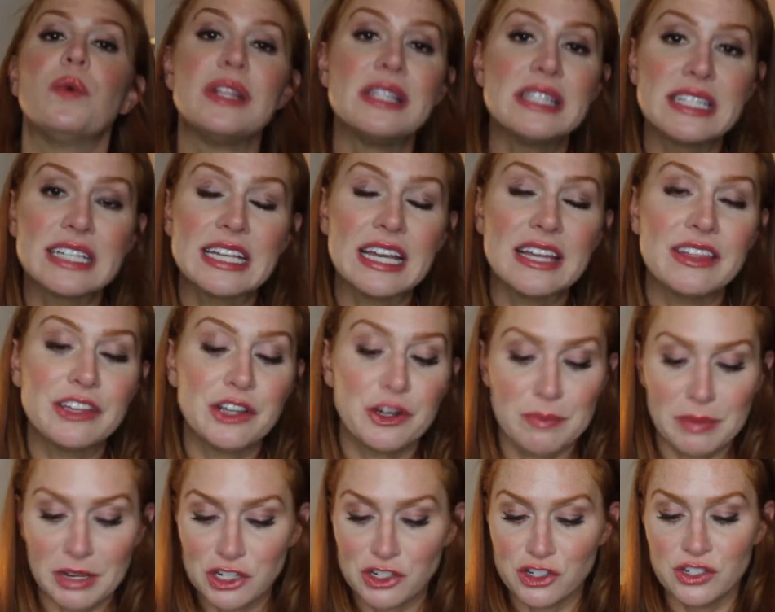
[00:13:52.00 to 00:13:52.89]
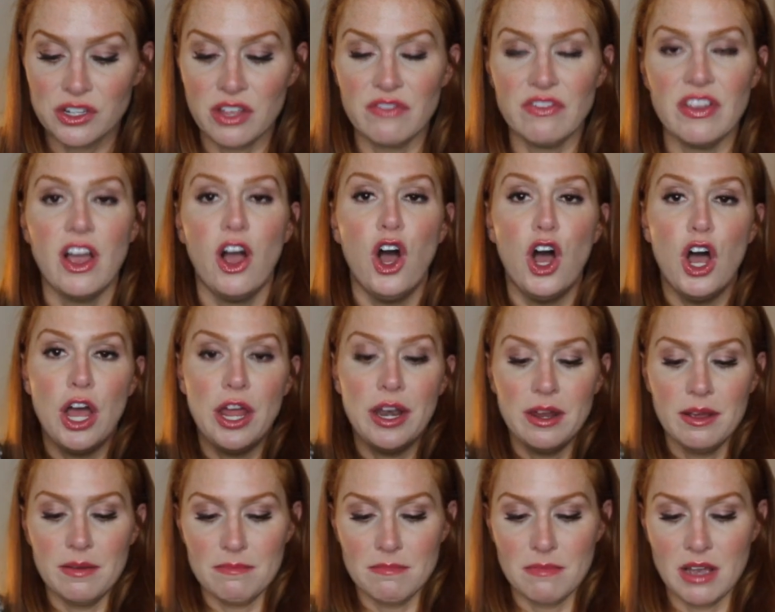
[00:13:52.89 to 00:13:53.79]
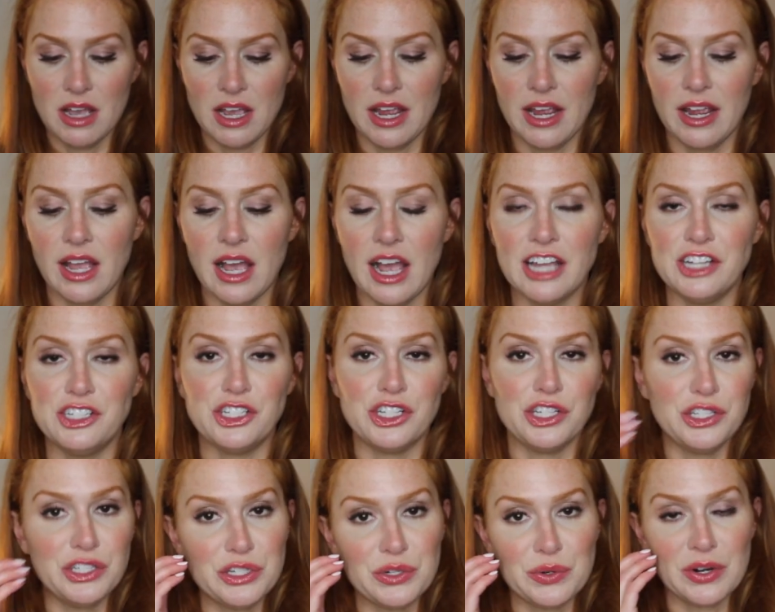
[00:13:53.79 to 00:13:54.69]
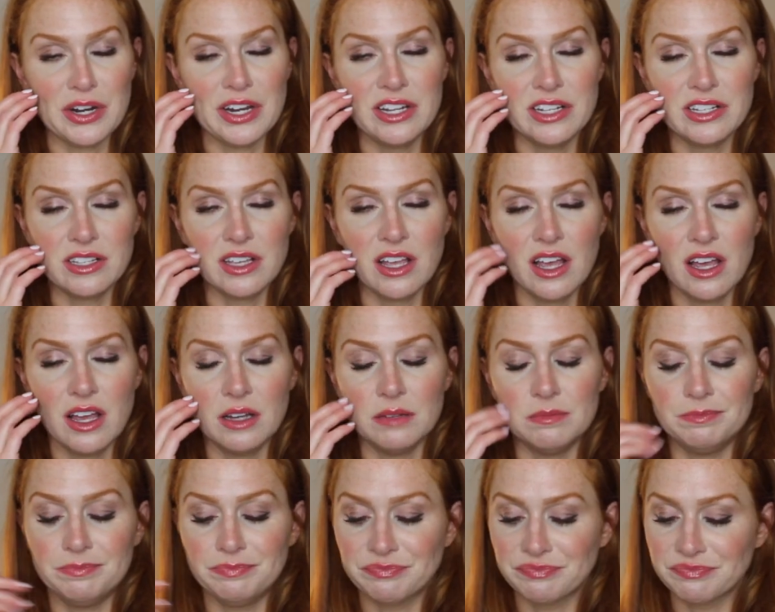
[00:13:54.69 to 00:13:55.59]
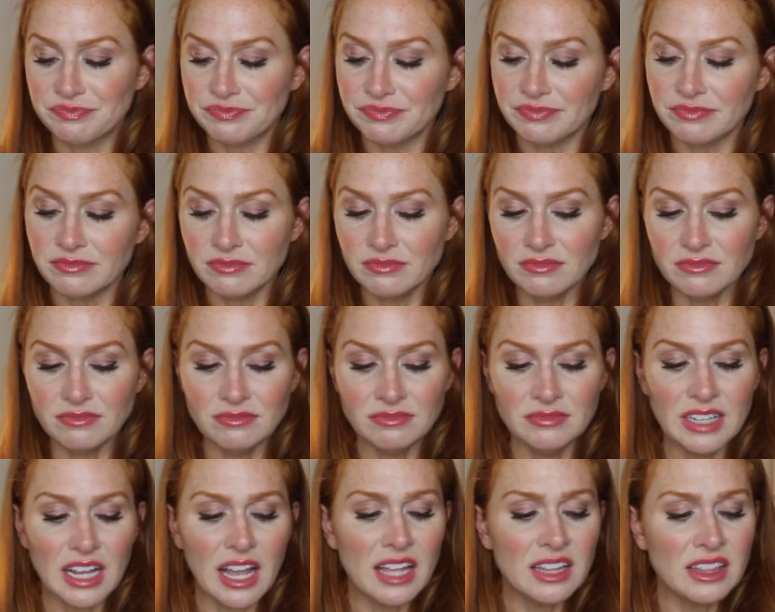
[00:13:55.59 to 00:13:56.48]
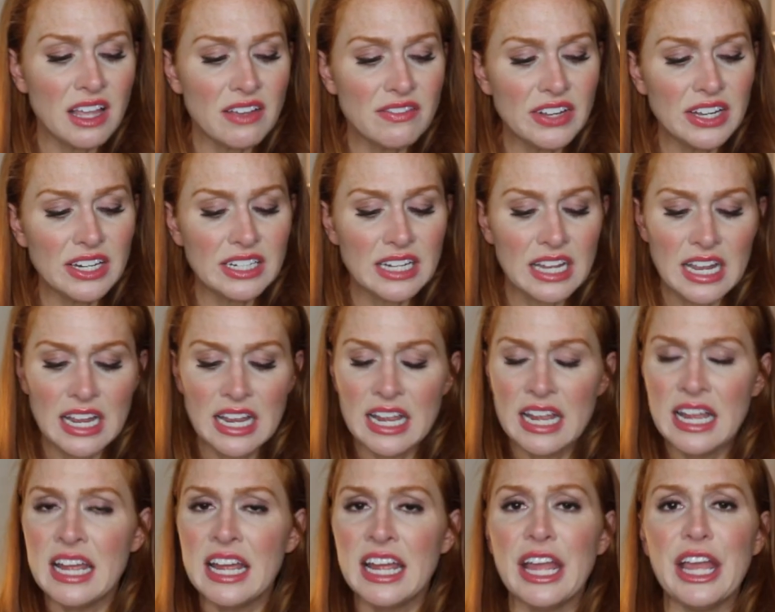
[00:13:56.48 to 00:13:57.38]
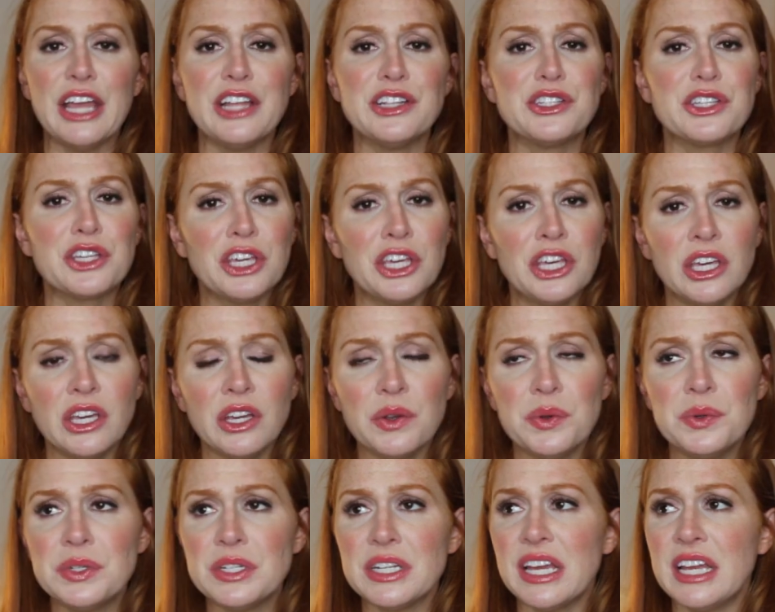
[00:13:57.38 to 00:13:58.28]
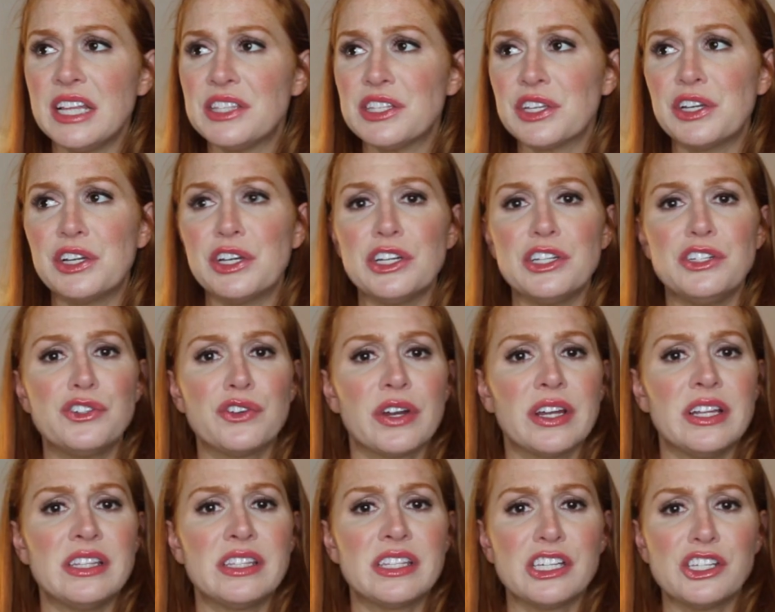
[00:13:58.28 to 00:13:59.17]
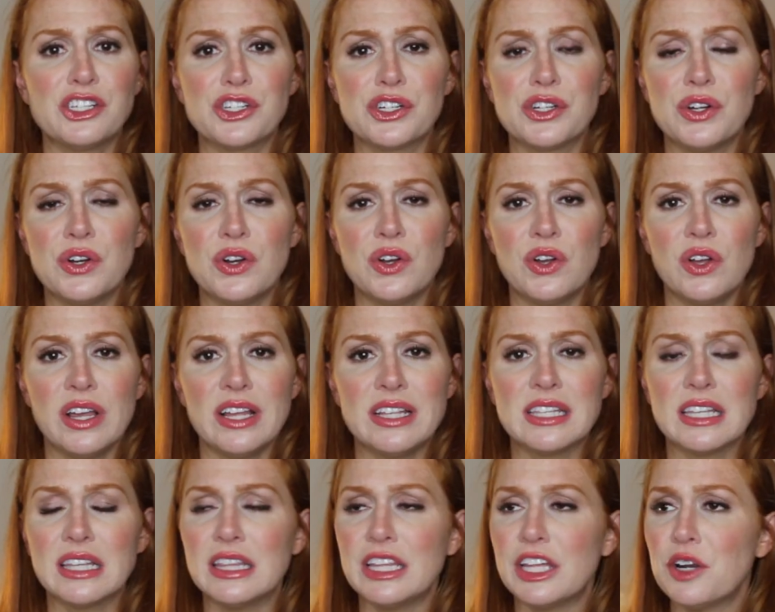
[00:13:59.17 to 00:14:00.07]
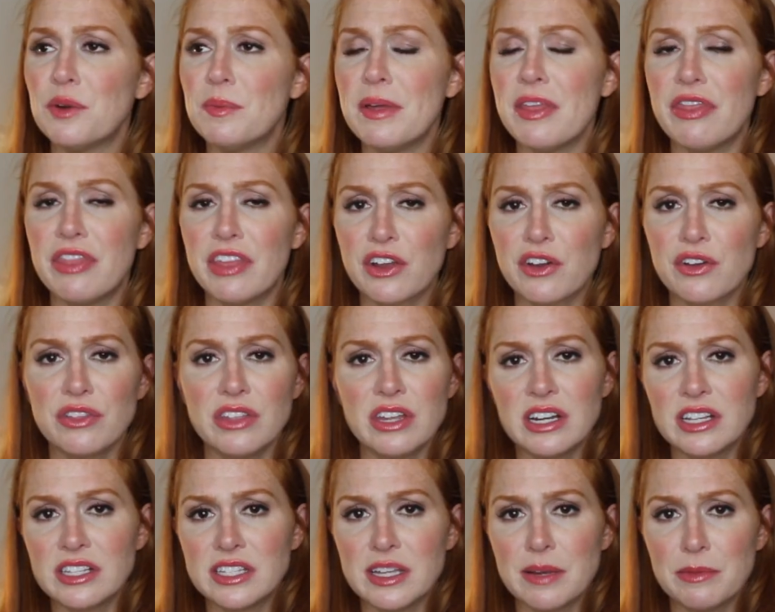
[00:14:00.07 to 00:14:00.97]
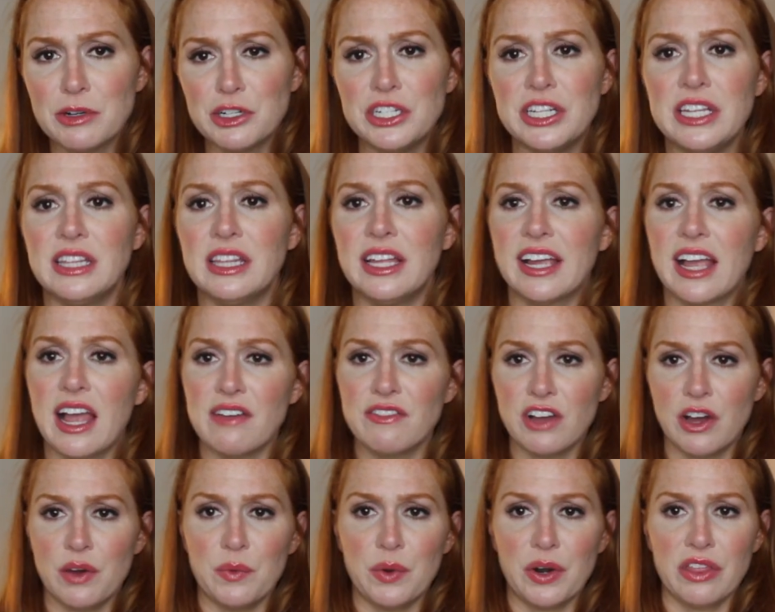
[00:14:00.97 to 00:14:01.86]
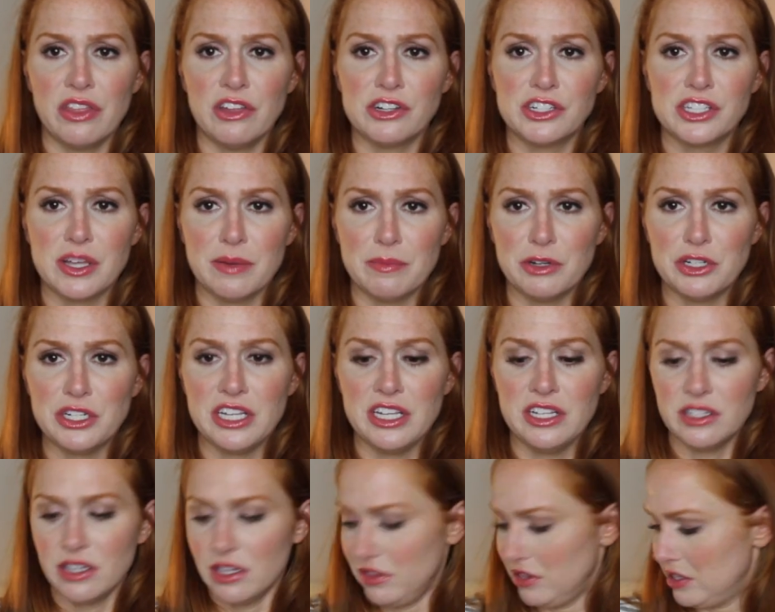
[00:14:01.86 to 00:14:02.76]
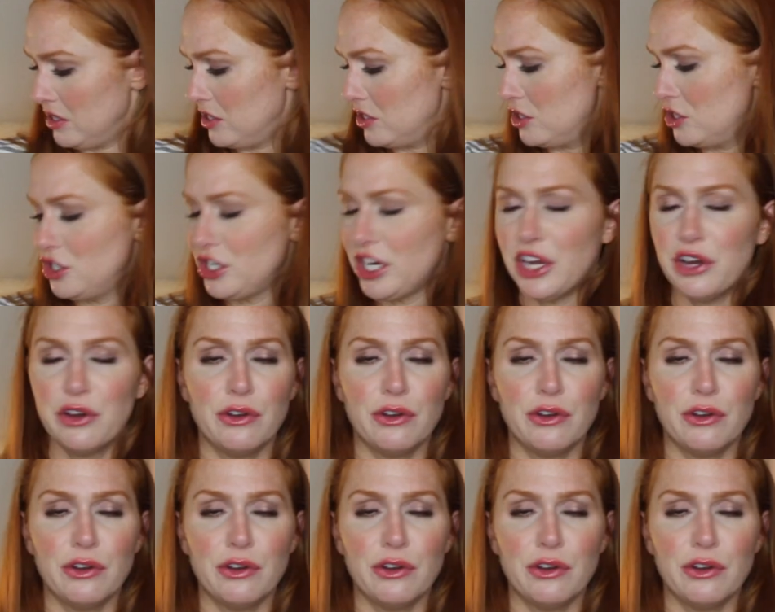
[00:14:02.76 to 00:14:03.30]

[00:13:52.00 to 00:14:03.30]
Once again, there are pictures of it on my IG stories. I love it. It's cute. It's a good transitional. It's a little bit thicker than a summer tee. Like, I got one of their summer tees on. This is a J.